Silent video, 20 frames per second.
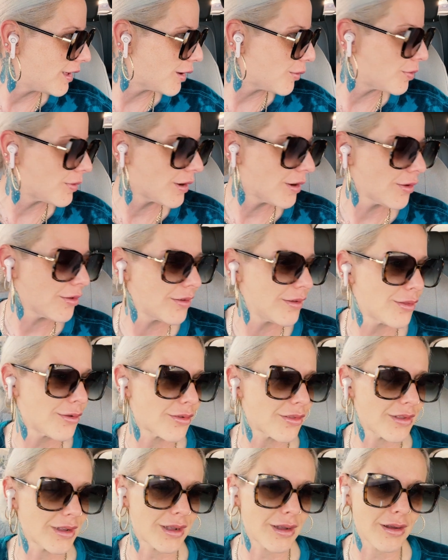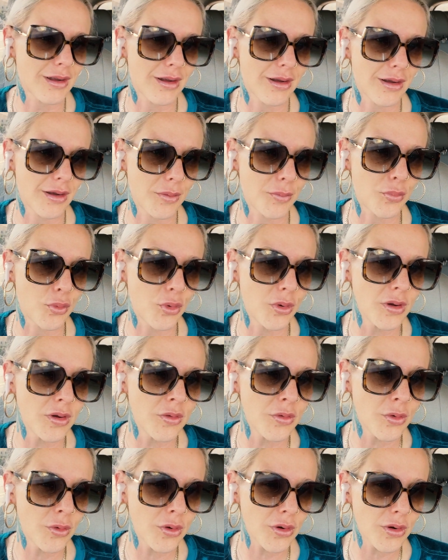Apparently there's like a, a
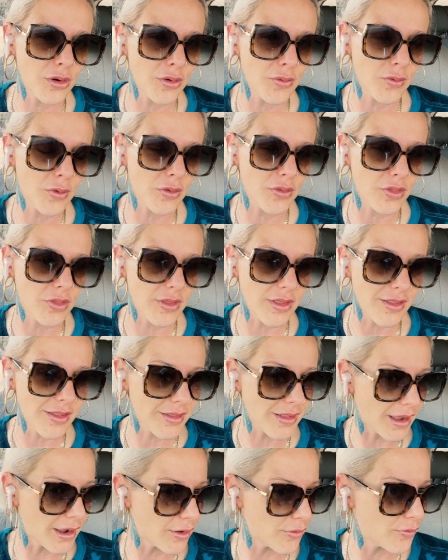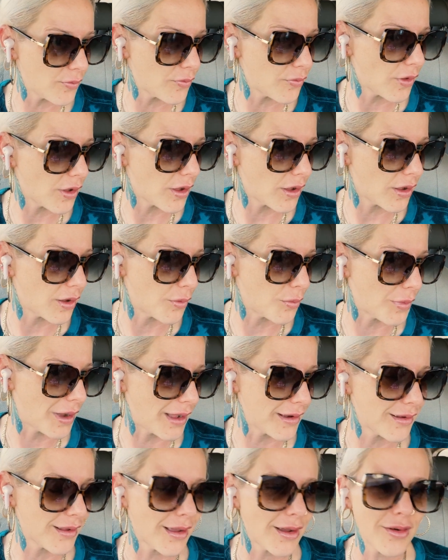boil order for this side of uh, my
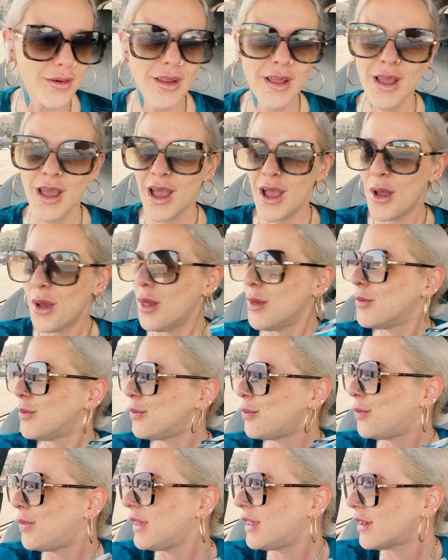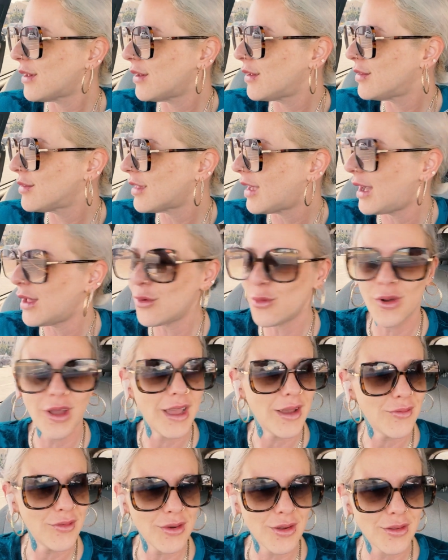town because I don't
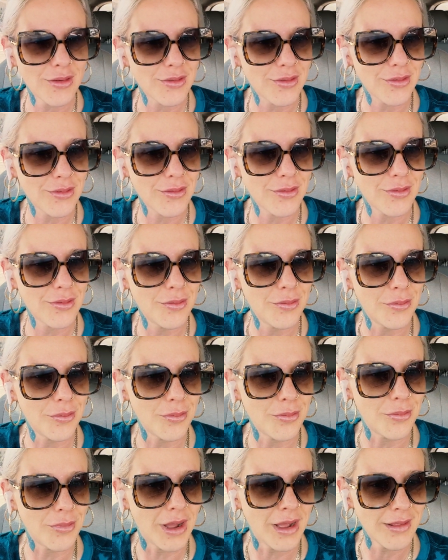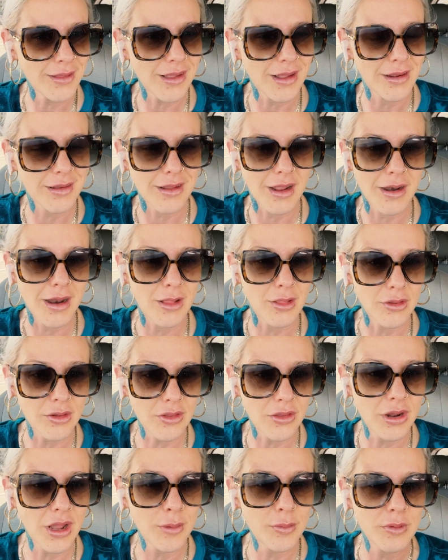have it on my side of town. I looked
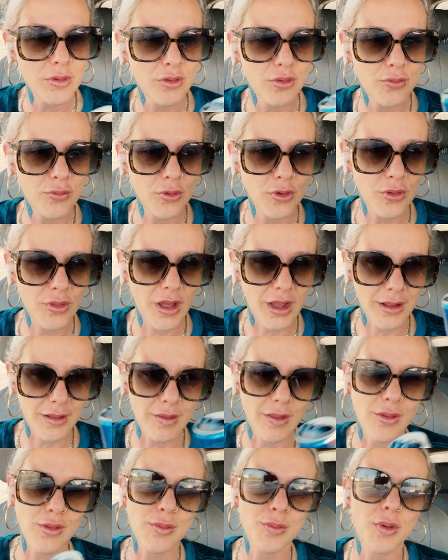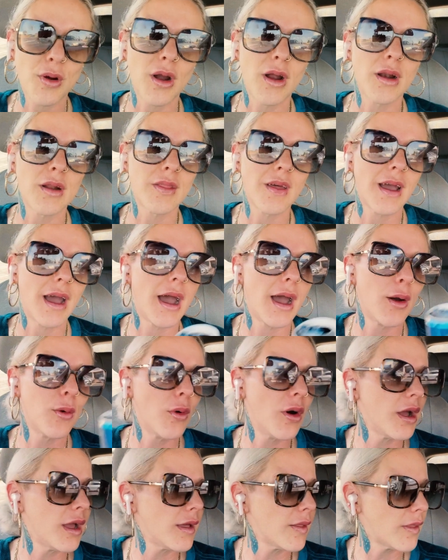it up. It was for like this part of the
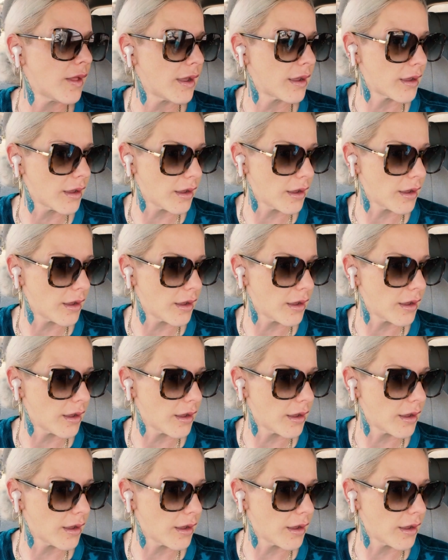highway, like